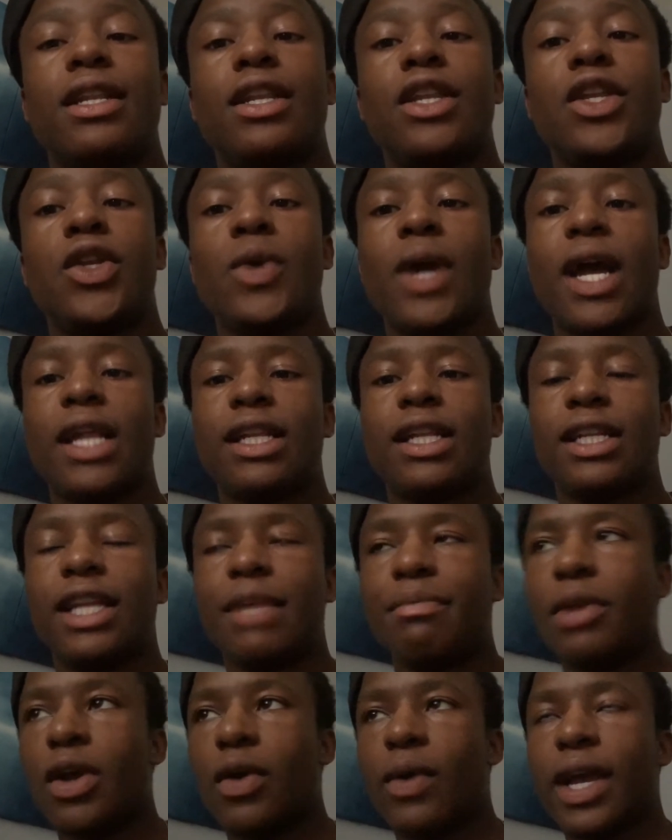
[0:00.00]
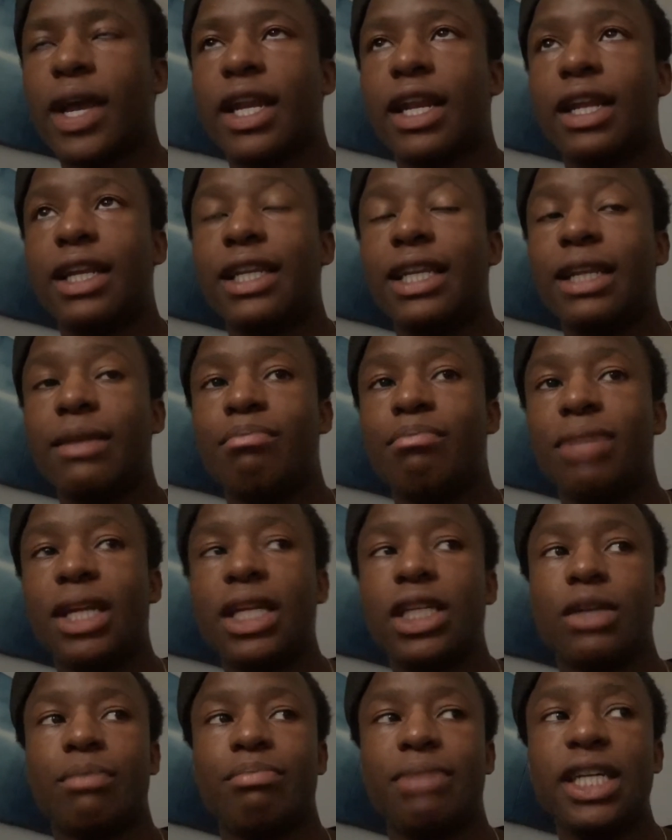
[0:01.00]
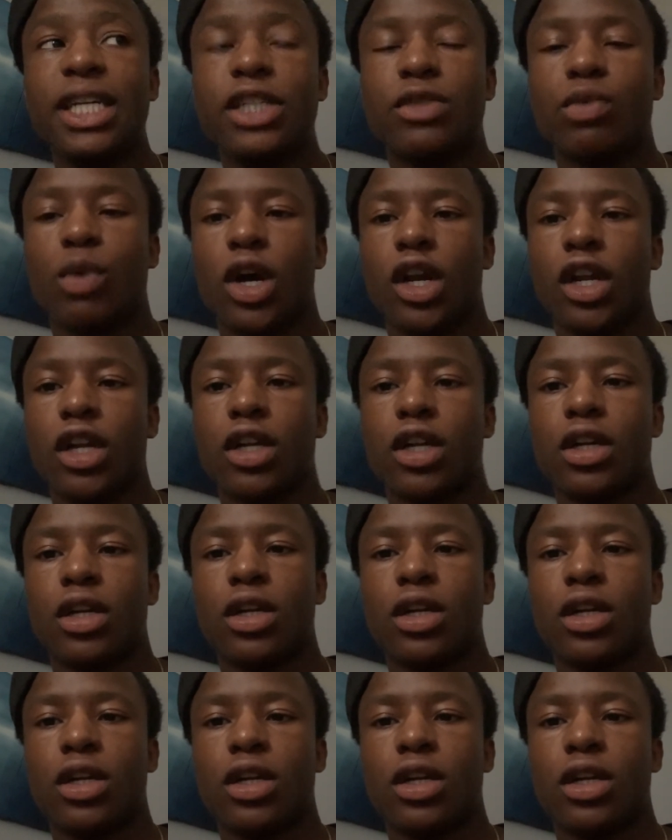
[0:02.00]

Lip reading: you had to dip your hand in bleach water.